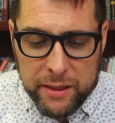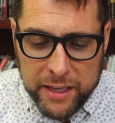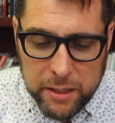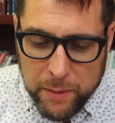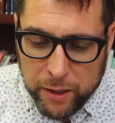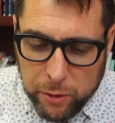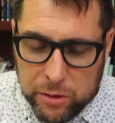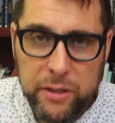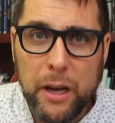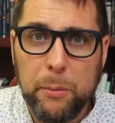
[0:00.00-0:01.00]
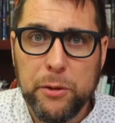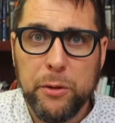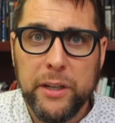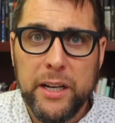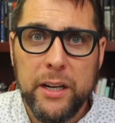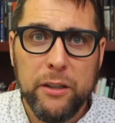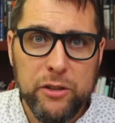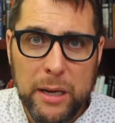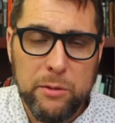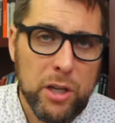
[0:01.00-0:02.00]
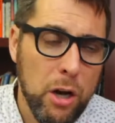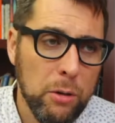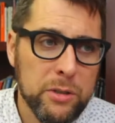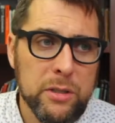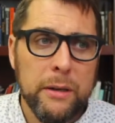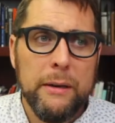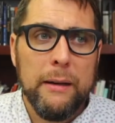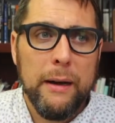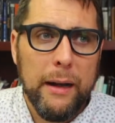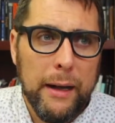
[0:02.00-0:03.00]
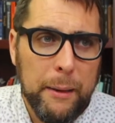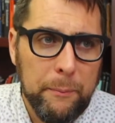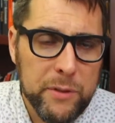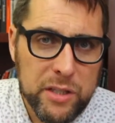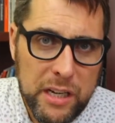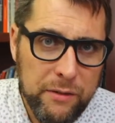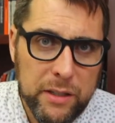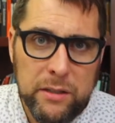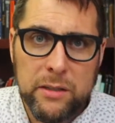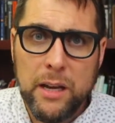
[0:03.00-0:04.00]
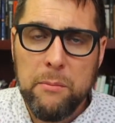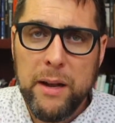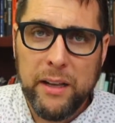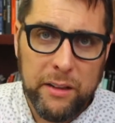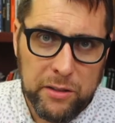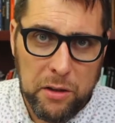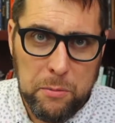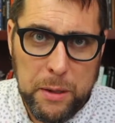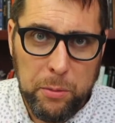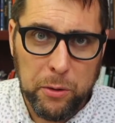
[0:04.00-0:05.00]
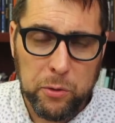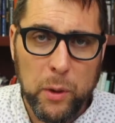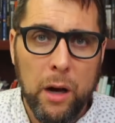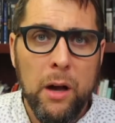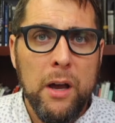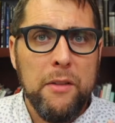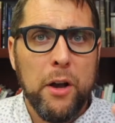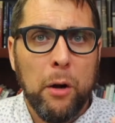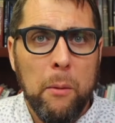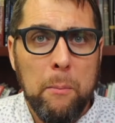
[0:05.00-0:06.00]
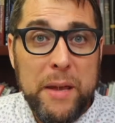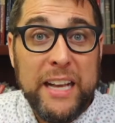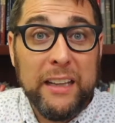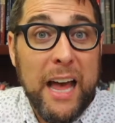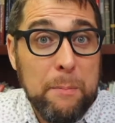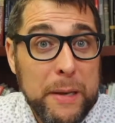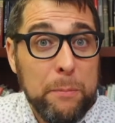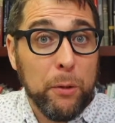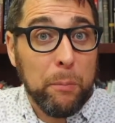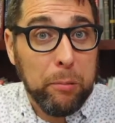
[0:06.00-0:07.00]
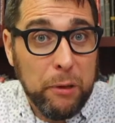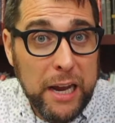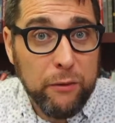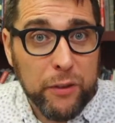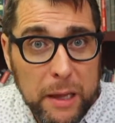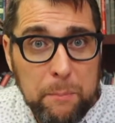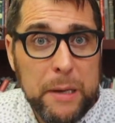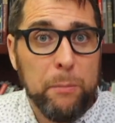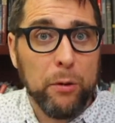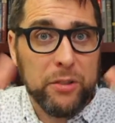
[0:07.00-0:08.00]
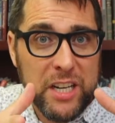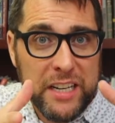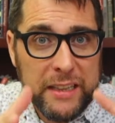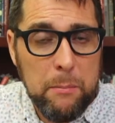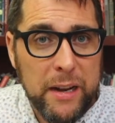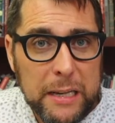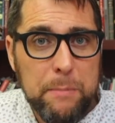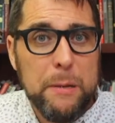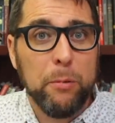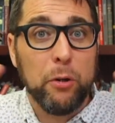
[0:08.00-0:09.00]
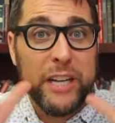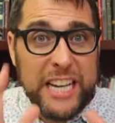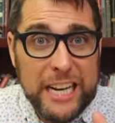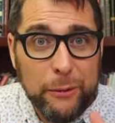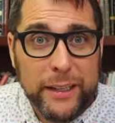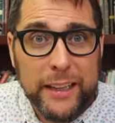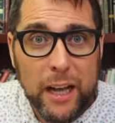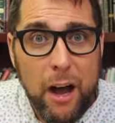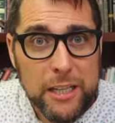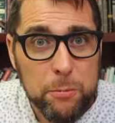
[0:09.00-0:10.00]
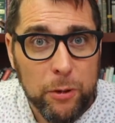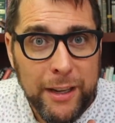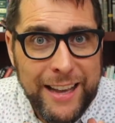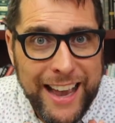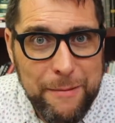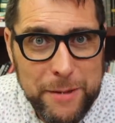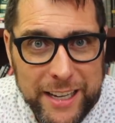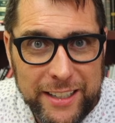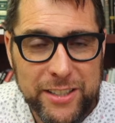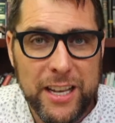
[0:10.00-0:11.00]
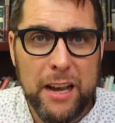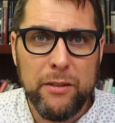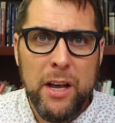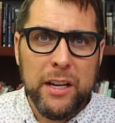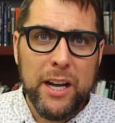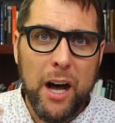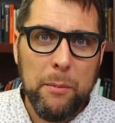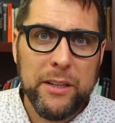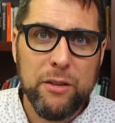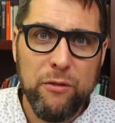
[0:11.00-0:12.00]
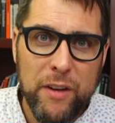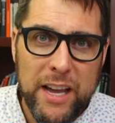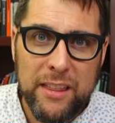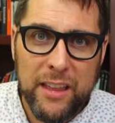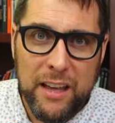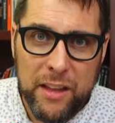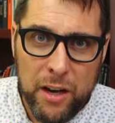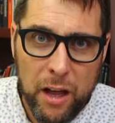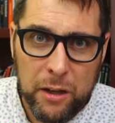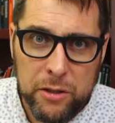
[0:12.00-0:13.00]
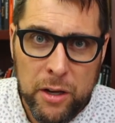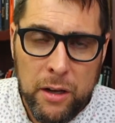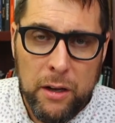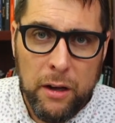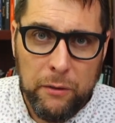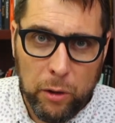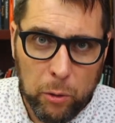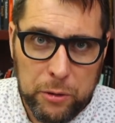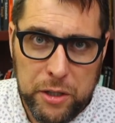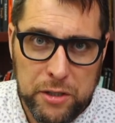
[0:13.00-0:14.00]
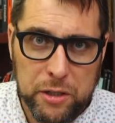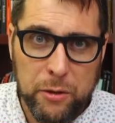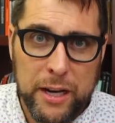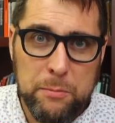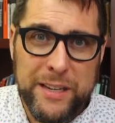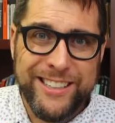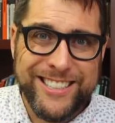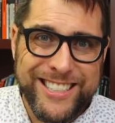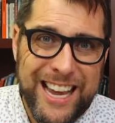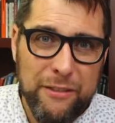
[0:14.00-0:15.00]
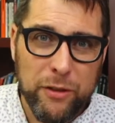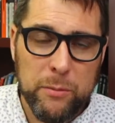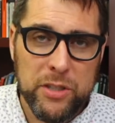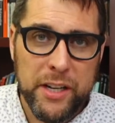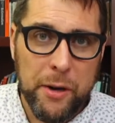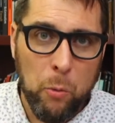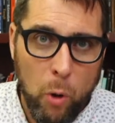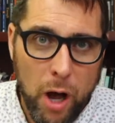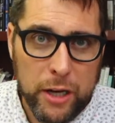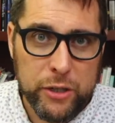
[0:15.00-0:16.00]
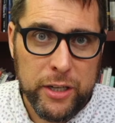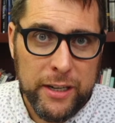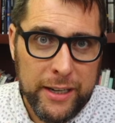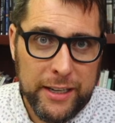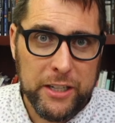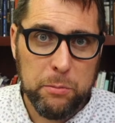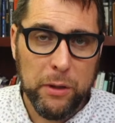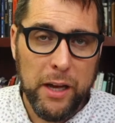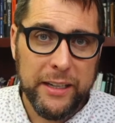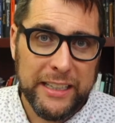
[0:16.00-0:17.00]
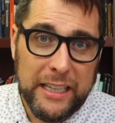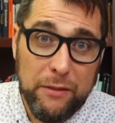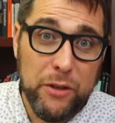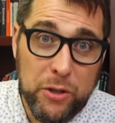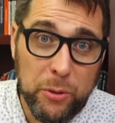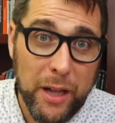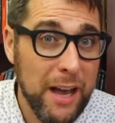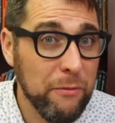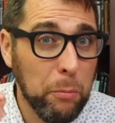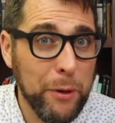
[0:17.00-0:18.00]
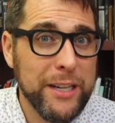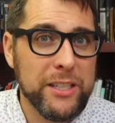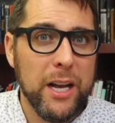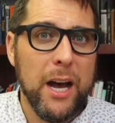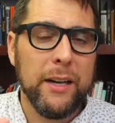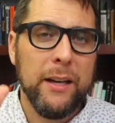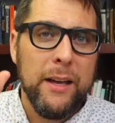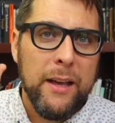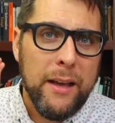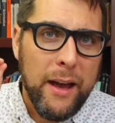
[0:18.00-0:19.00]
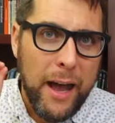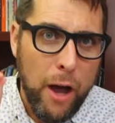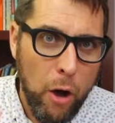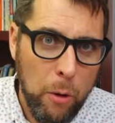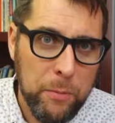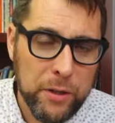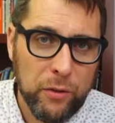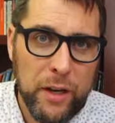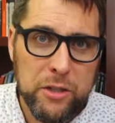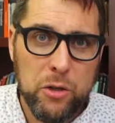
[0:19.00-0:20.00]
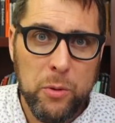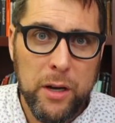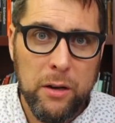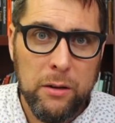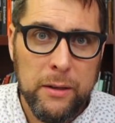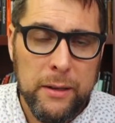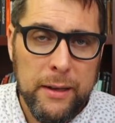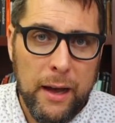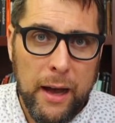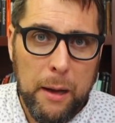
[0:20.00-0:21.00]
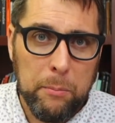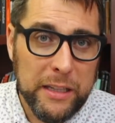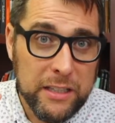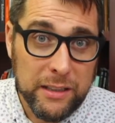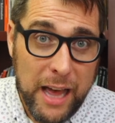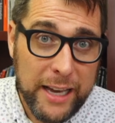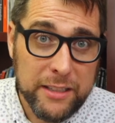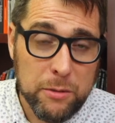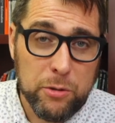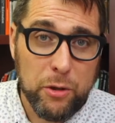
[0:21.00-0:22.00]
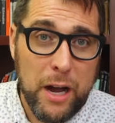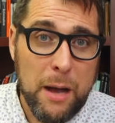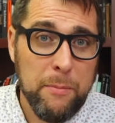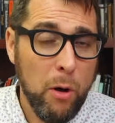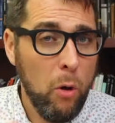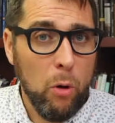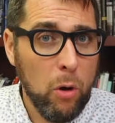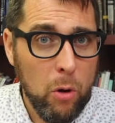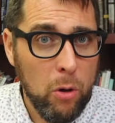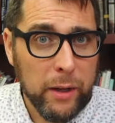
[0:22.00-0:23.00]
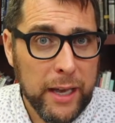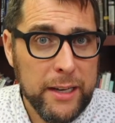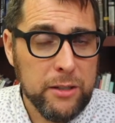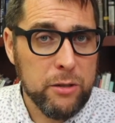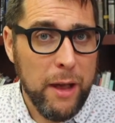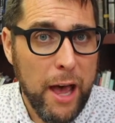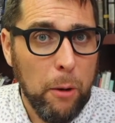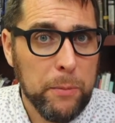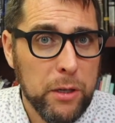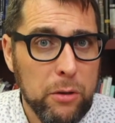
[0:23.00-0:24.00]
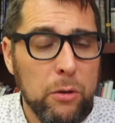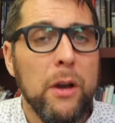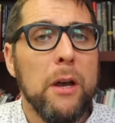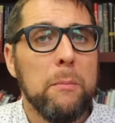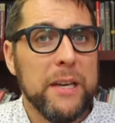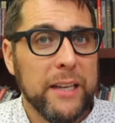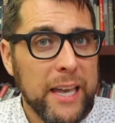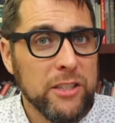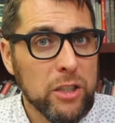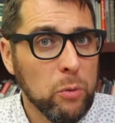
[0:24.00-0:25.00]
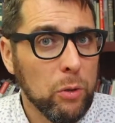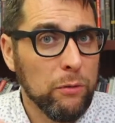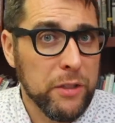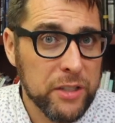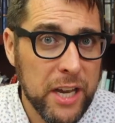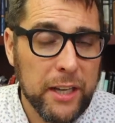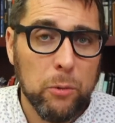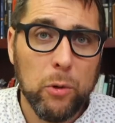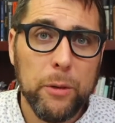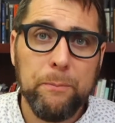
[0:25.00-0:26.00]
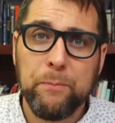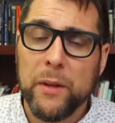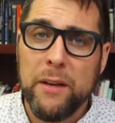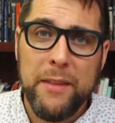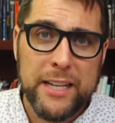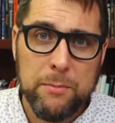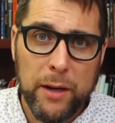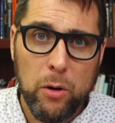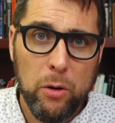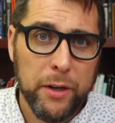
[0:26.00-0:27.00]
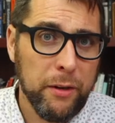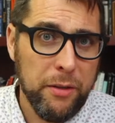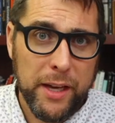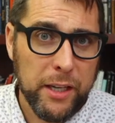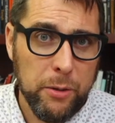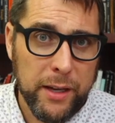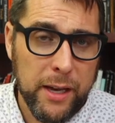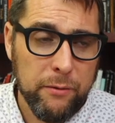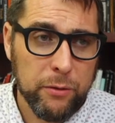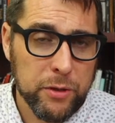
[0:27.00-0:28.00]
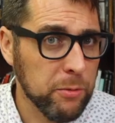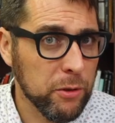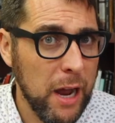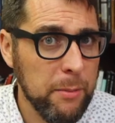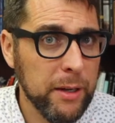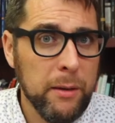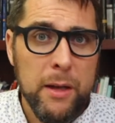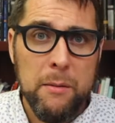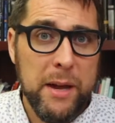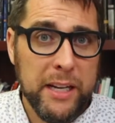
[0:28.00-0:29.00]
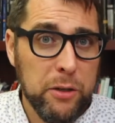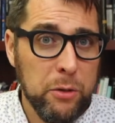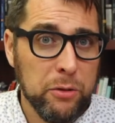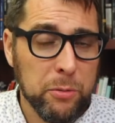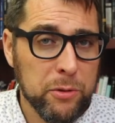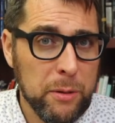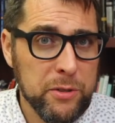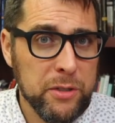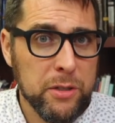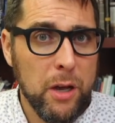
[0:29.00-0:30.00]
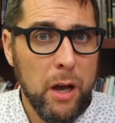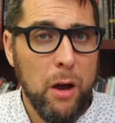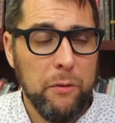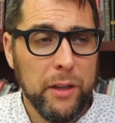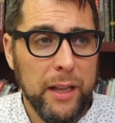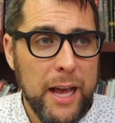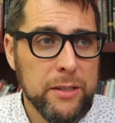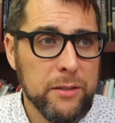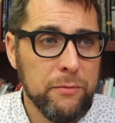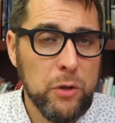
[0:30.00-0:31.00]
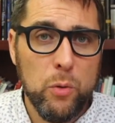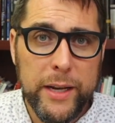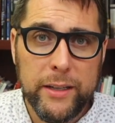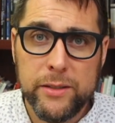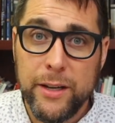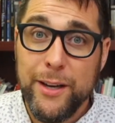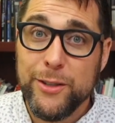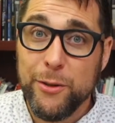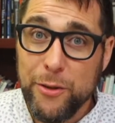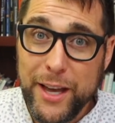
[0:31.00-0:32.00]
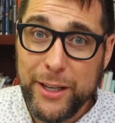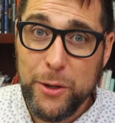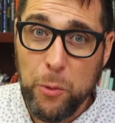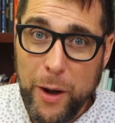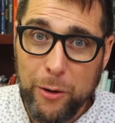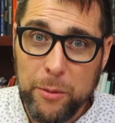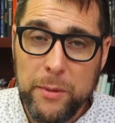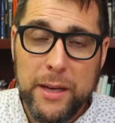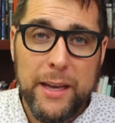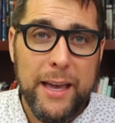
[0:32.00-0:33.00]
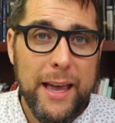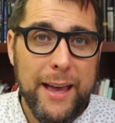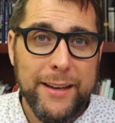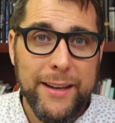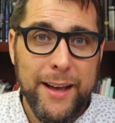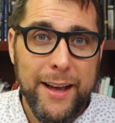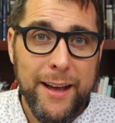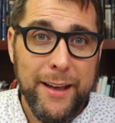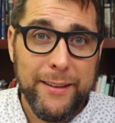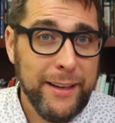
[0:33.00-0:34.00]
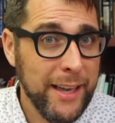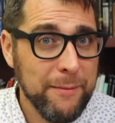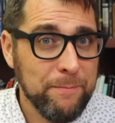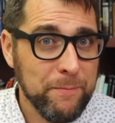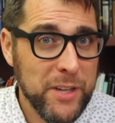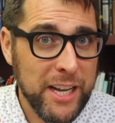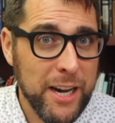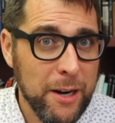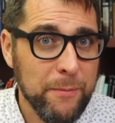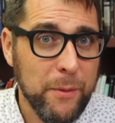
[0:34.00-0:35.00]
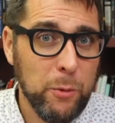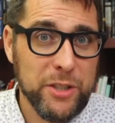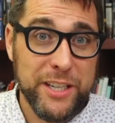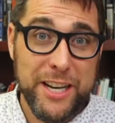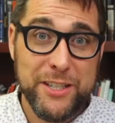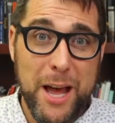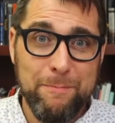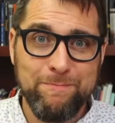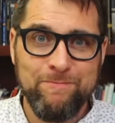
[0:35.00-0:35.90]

These men are using the opportunity here. James Coates, Stevens, and many of these other people as well. They're being a light. People are praying for them. People are sending the money. People are hearing the gospel and being saved, coming to faith in the knowledge of the Lord Jesus Christ, being saved from sin and washed in his blood and given new life. Praise God. I hope this finds you well. Please like and subscribe. The whole goal, again, is to help you be against the world for the sake of the world. That's my goal here. Thank you again for subscribing. Many new subscriptions over the last few weeks. So thank you. Welcome. And again, take care. We'll see you next time.